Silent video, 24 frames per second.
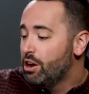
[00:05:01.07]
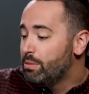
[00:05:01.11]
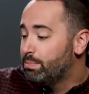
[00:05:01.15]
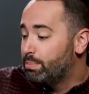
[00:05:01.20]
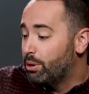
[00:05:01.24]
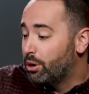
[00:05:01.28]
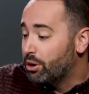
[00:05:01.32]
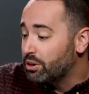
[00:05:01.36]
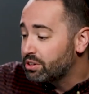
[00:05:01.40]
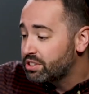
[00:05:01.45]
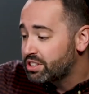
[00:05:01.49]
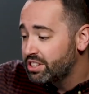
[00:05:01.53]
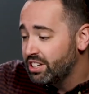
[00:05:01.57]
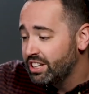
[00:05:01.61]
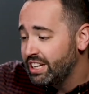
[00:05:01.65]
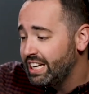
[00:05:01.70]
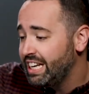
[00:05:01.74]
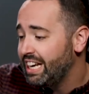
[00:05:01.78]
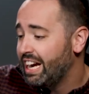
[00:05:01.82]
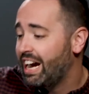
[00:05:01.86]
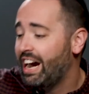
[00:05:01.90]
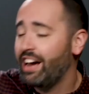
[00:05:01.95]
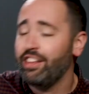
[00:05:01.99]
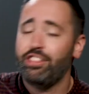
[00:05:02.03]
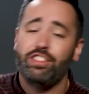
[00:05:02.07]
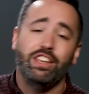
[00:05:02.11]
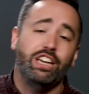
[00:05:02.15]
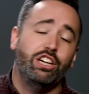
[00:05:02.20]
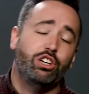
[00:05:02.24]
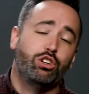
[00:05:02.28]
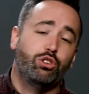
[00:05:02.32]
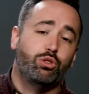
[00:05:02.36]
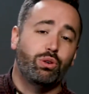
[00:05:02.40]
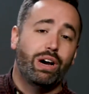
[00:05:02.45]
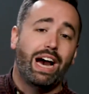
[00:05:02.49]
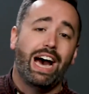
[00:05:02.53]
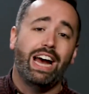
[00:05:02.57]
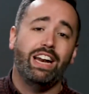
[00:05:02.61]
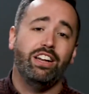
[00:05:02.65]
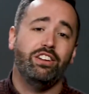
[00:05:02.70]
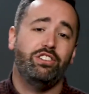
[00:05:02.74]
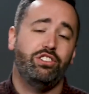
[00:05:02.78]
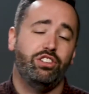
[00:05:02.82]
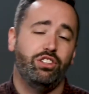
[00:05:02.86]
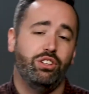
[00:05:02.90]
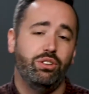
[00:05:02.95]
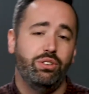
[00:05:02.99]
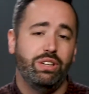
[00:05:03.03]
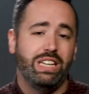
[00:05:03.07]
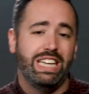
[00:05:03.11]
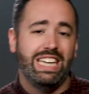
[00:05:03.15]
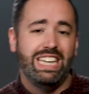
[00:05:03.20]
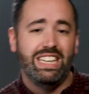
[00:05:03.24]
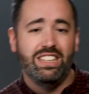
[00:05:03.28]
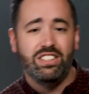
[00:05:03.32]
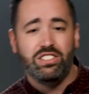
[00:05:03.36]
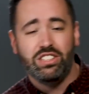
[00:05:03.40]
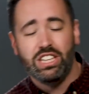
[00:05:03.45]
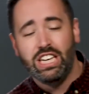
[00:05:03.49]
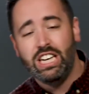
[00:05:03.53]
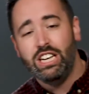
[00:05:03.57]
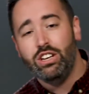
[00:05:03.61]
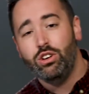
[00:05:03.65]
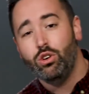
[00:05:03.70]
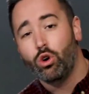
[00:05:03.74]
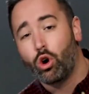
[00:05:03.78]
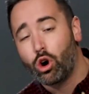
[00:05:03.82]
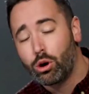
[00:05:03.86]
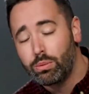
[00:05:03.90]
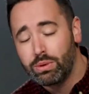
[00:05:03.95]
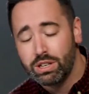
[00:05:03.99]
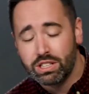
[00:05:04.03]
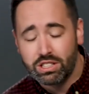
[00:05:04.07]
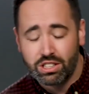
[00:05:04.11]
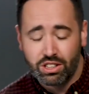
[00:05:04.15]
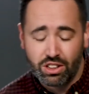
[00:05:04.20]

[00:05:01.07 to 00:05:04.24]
Personally, I think gratitude is enormous.